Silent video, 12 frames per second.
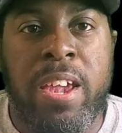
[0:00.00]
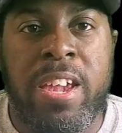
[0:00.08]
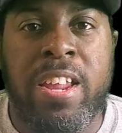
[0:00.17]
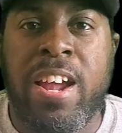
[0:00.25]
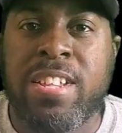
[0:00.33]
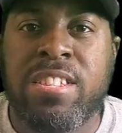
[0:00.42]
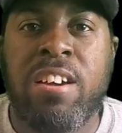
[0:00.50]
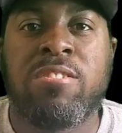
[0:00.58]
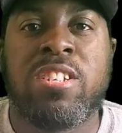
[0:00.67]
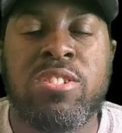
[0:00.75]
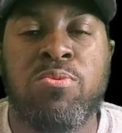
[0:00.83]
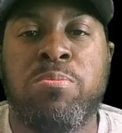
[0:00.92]
And I
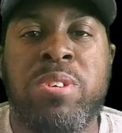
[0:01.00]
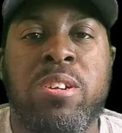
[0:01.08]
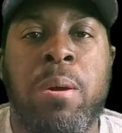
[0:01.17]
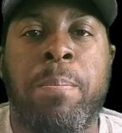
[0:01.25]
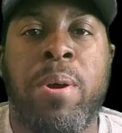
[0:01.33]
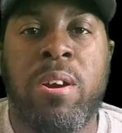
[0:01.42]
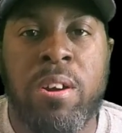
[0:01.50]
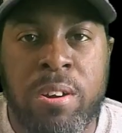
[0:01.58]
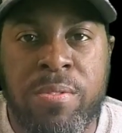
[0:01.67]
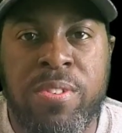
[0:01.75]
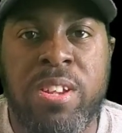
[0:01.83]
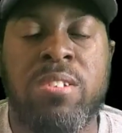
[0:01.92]
thought this would be the
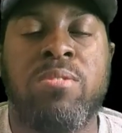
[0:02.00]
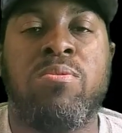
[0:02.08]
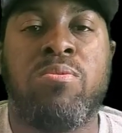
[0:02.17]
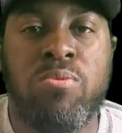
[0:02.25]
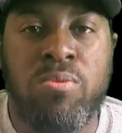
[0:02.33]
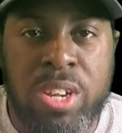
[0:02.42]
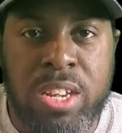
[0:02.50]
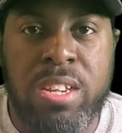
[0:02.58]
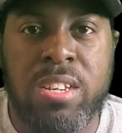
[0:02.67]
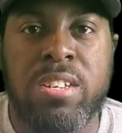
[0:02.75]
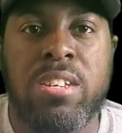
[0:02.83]
perfect week